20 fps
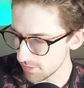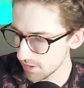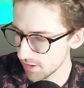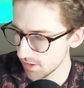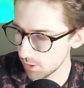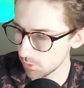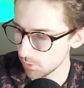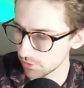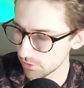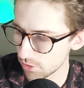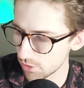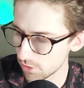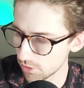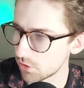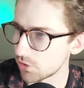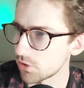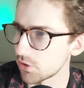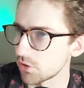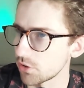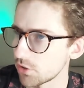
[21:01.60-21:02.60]
That was
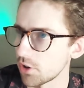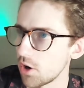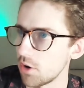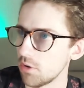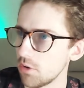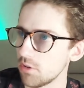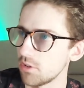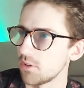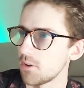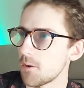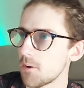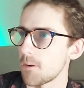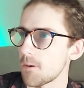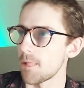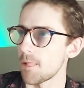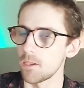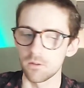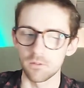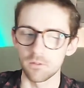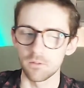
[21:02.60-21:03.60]
close. So,
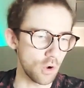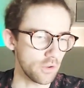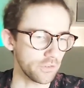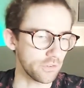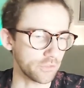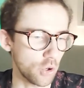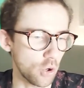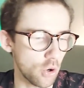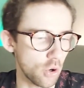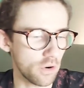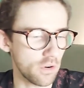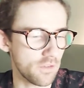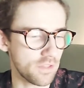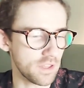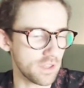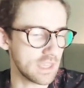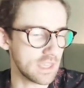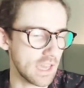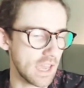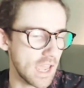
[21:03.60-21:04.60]
first corner of
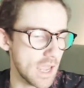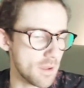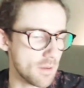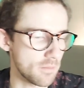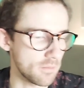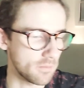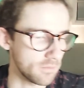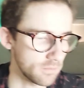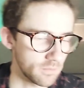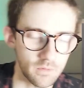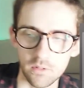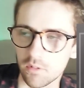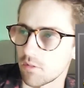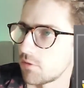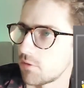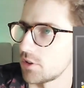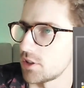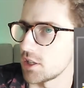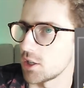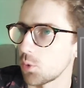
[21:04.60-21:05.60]
the game
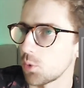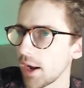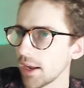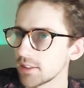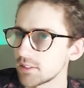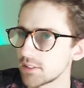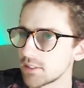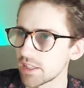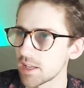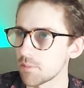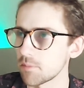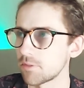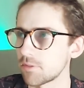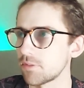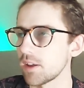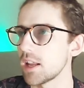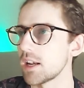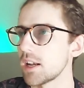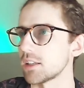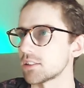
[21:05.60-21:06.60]
for the away team,
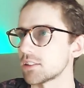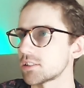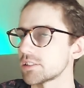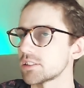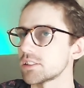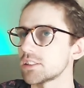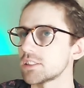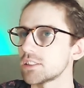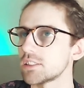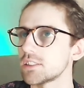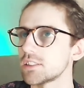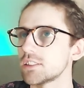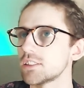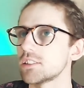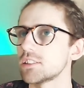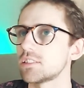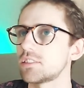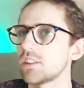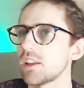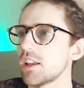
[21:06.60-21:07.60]
Phoenix.
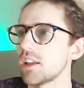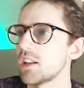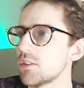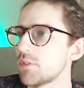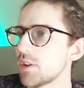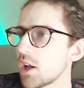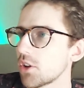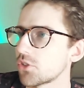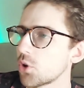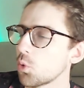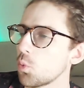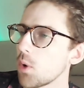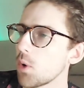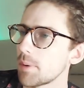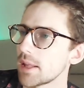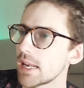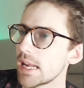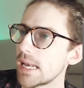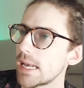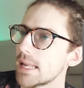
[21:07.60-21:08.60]
Sandoval to whip
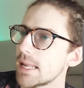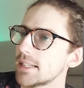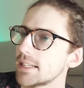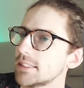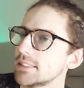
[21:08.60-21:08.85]
it in.